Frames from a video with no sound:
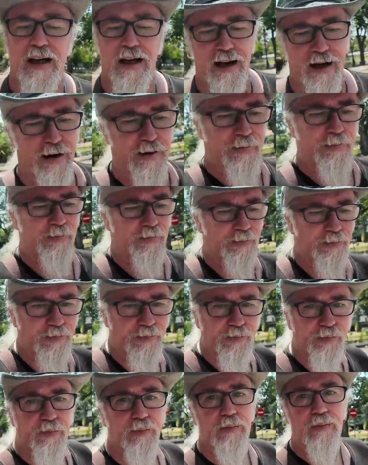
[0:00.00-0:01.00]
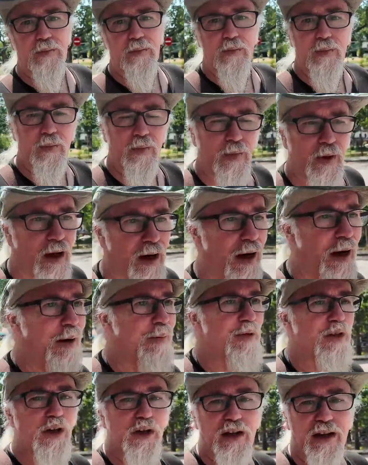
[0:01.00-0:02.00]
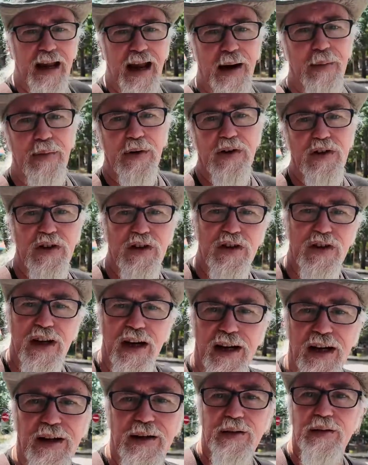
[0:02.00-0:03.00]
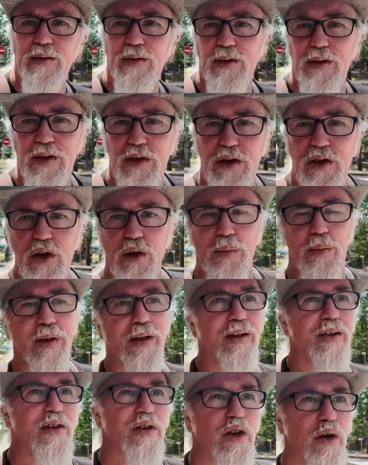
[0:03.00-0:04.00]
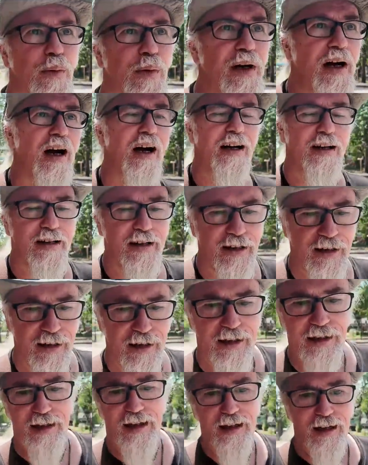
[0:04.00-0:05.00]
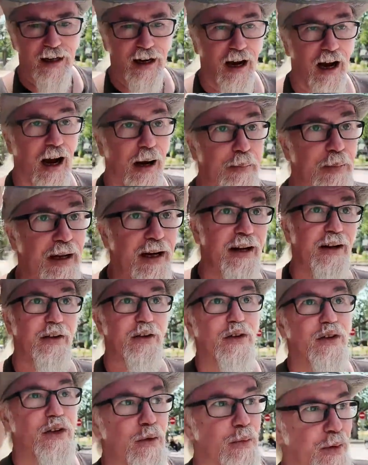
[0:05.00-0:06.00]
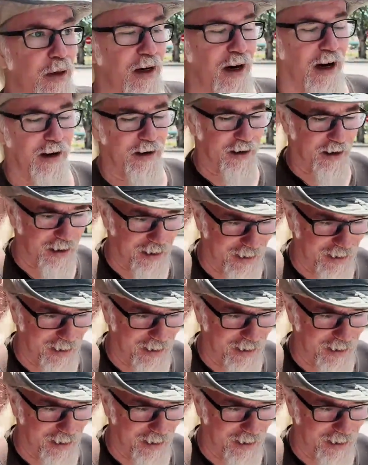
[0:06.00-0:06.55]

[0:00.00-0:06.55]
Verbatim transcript: Um, I'm sure the camera is just getting stupid, stupid hot. I'm getting stupid hot.